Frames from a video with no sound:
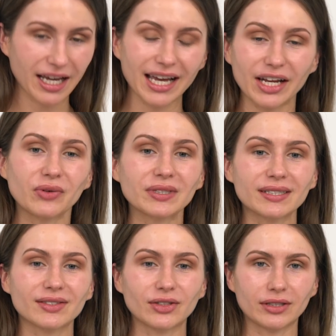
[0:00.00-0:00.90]
I know
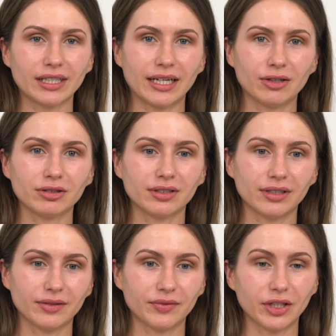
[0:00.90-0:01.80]
it's sold out,
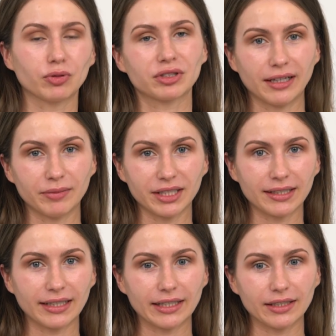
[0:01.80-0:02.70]
it was a
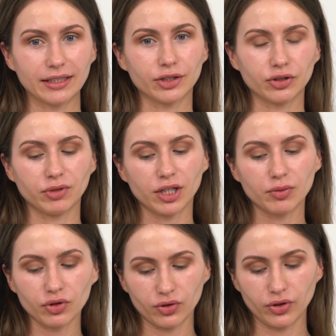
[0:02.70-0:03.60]
limited edition, but
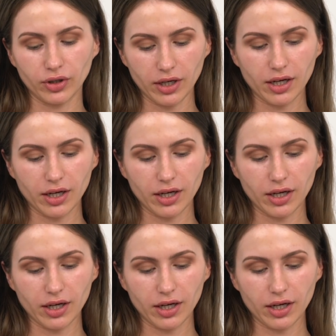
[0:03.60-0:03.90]
I'm sure